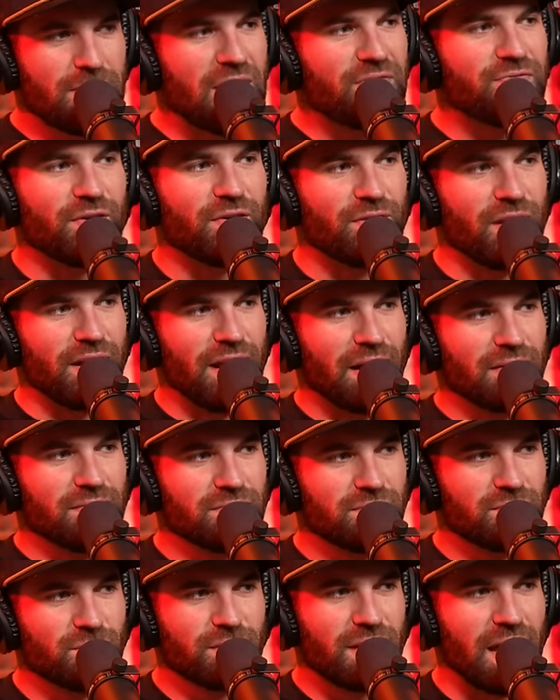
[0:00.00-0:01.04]
at my foot right now.
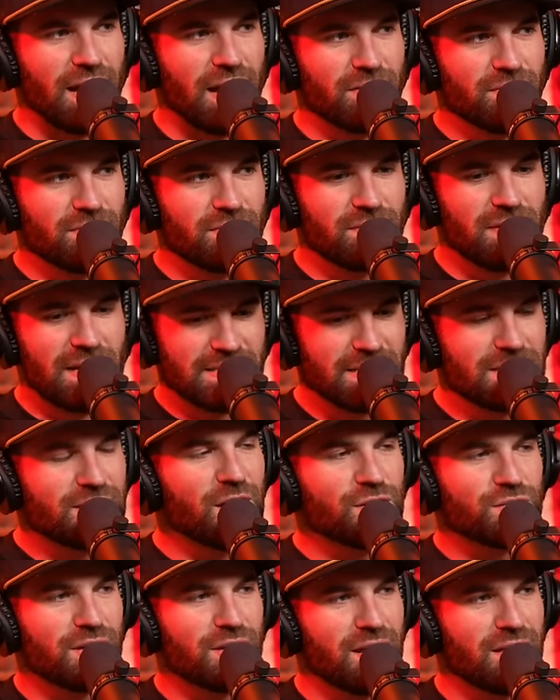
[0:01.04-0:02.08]
Look at it. Is it
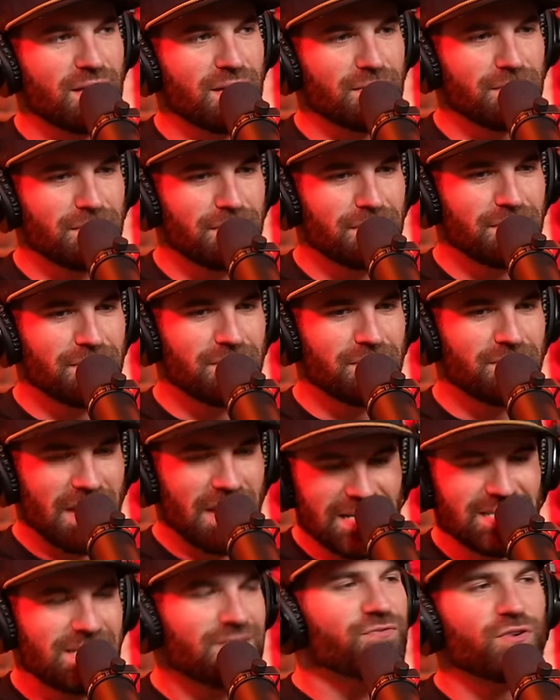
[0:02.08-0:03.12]
touching anything?
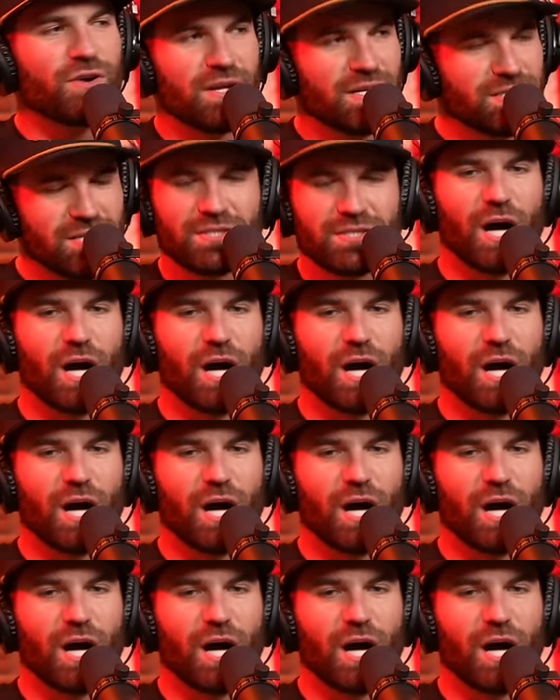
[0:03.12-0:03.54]
Is it foot? Is